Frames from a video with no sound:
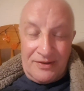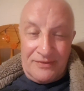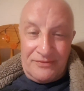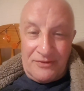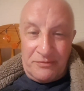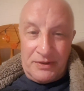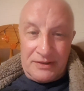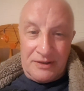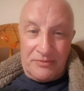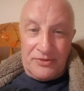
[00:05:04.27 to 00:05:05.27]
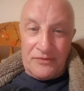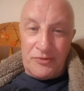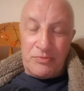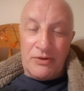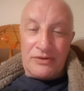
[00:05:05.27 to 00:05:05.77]
I've picked up
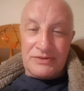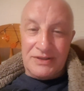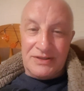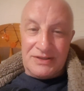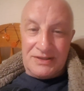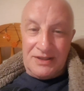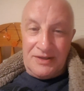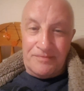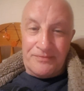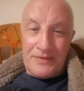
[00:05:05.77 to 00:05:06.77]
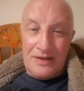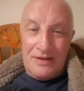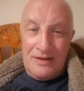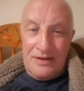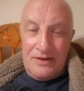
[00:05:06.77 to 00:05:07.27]
several boxes
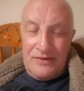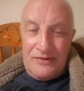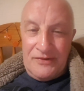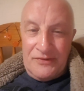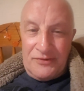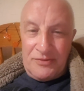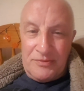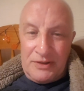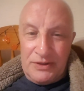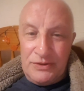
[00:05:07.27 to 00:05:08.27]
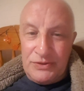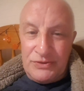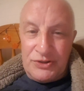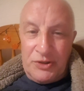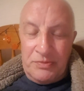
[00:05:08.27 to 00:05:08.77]
from my usual
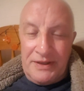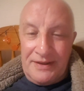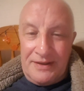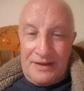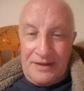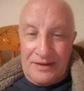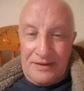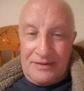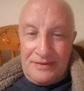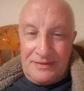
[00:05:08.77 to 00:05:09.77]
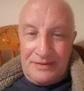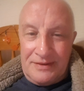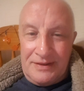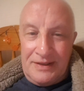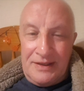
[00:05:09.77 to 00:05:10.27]
shop in
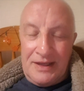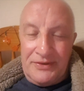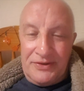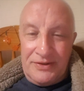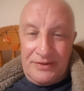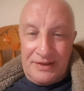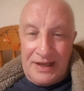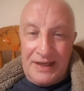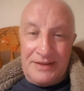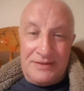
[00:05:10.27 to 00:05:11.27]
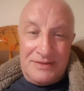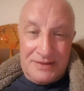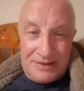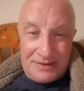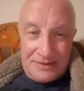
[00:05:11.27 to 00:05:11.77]
London,
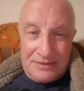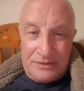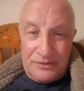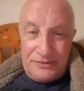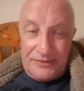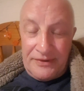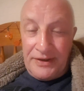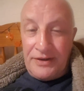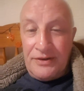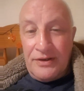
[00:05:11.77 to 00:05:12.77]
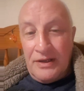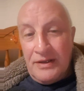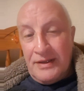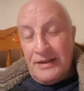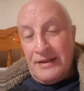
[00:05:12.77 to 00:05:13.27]
Hannant's, who are very good.
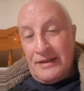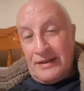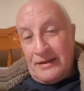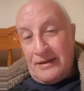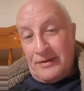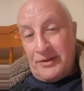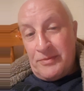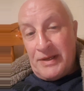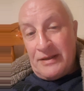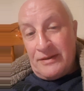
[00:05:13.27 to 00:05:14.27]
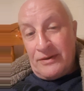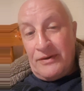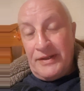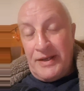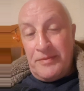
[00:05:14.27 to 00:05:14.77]
The
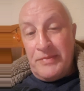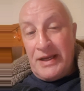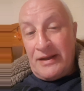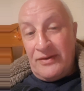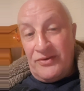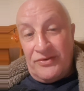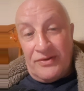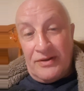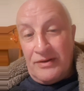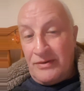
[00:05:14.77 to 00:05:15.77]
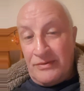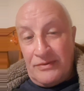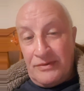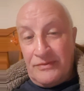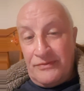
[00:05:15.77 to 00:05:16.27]
guy there, Mick, is a
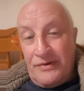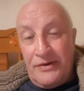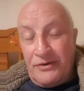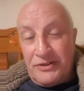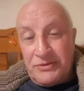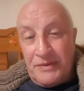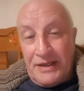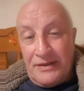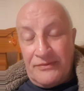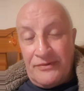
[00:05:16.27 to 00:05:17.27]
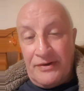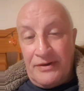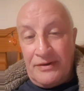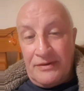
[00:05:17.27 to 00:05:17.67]
very nice man, very